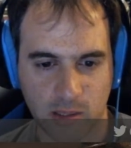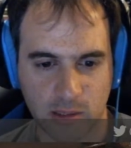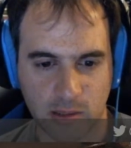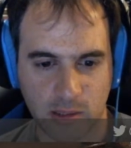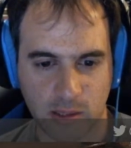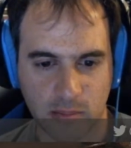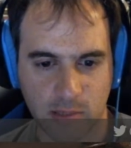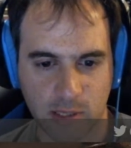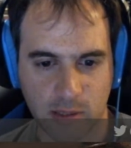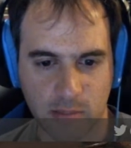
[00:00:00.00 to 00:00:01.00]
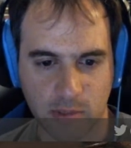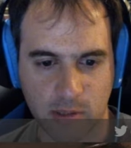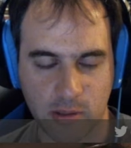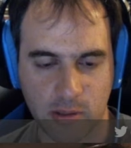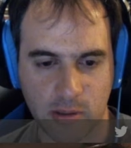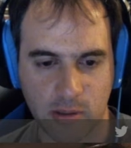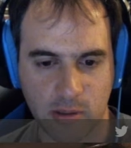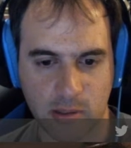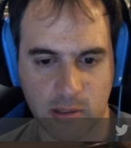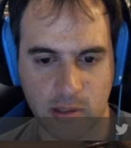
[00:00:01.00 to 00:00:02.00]
Let's say I come here,
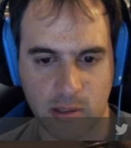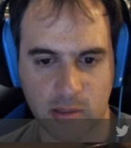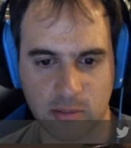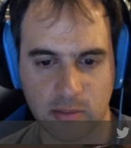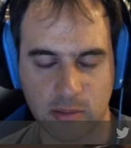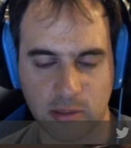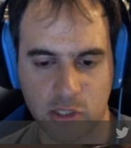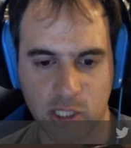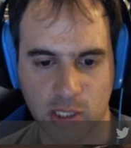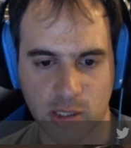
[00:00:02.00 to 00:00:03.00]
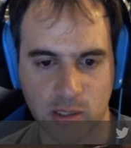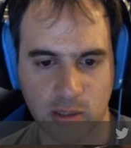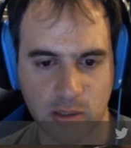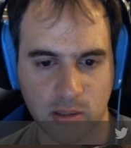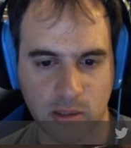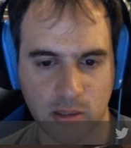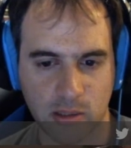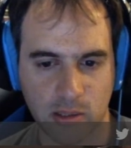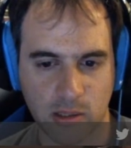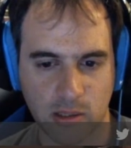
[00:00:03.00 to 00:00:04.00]
he can still check.
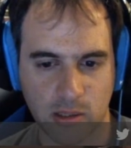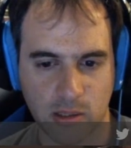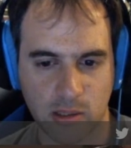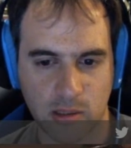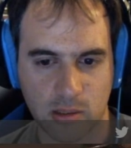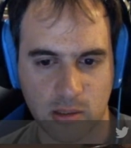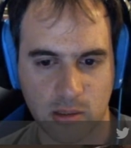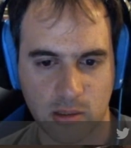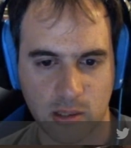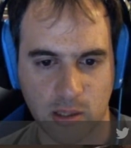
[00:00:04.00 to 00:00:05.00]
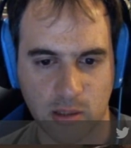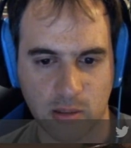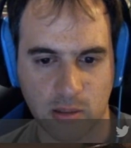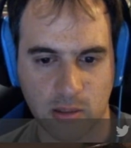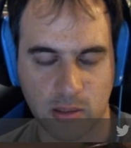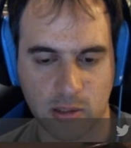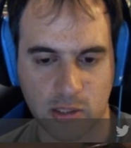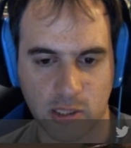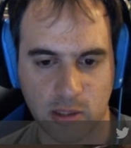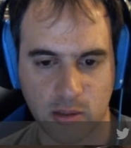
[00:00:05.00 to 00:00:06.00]
Yeah, he can
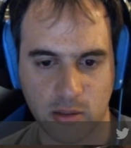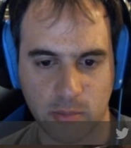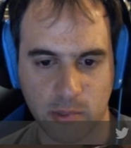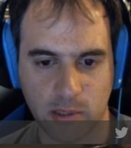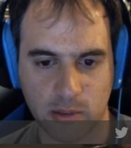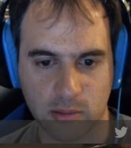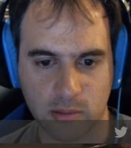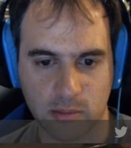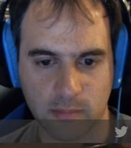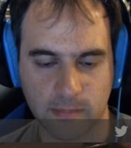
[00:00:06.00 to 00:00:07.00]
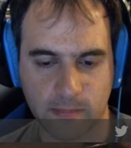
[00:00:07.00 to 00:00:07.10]
check a lot of ways.